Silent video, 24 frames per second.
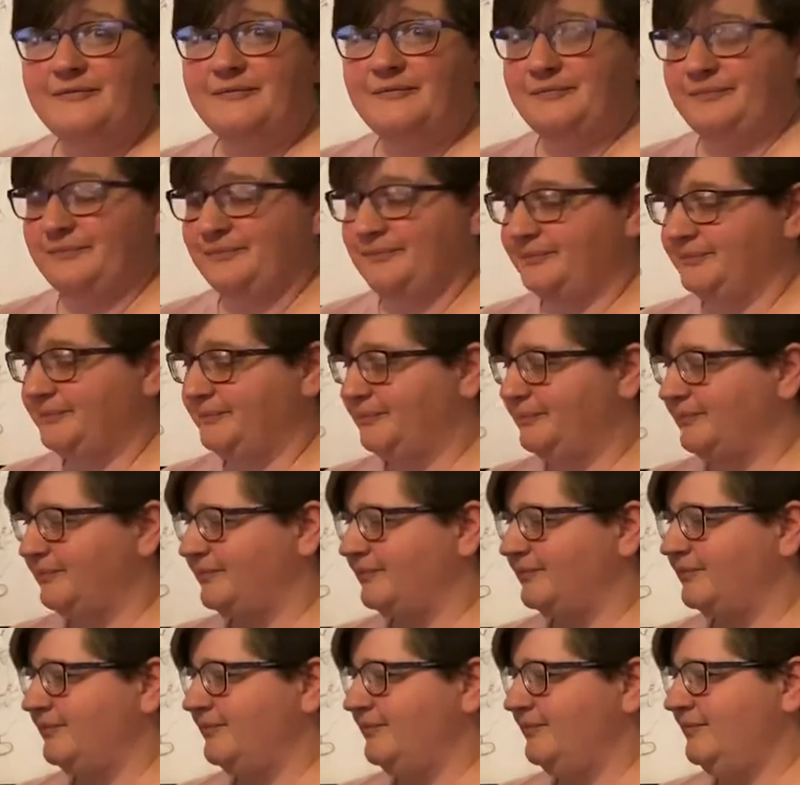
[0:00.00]

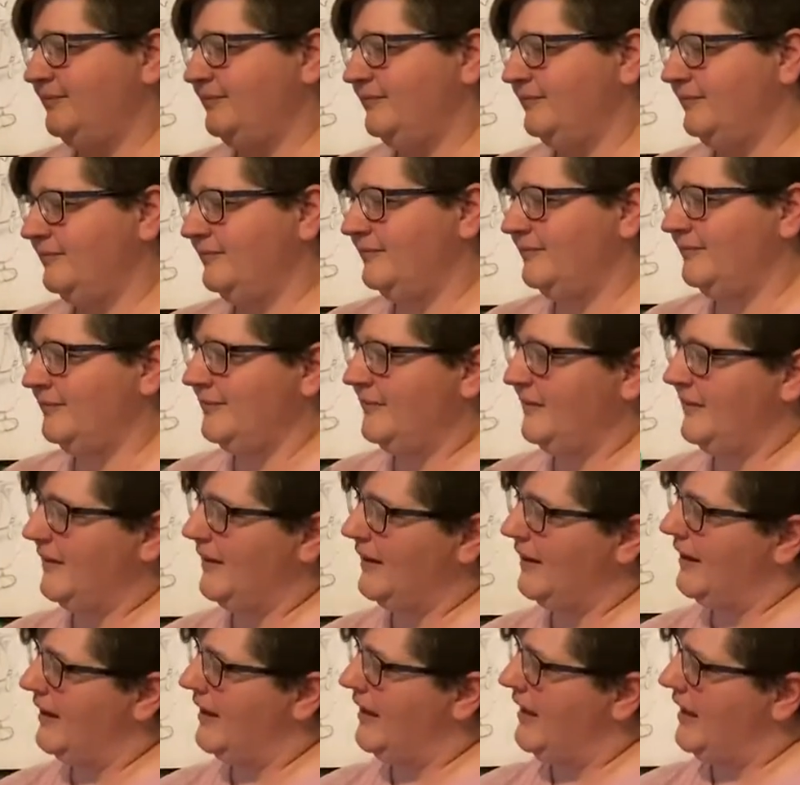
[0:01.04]

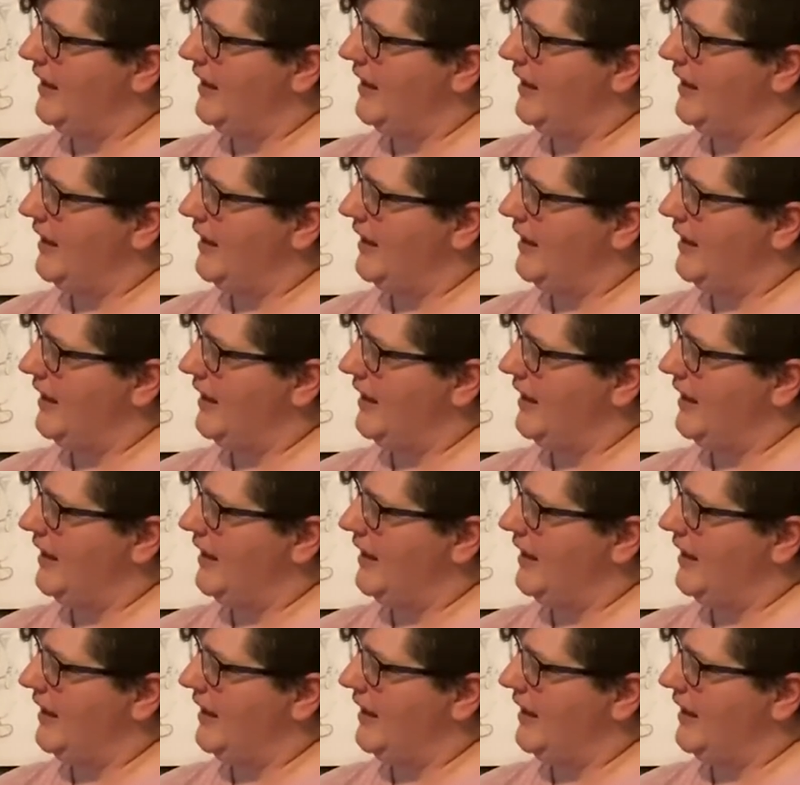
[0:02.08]
Nobody speaks.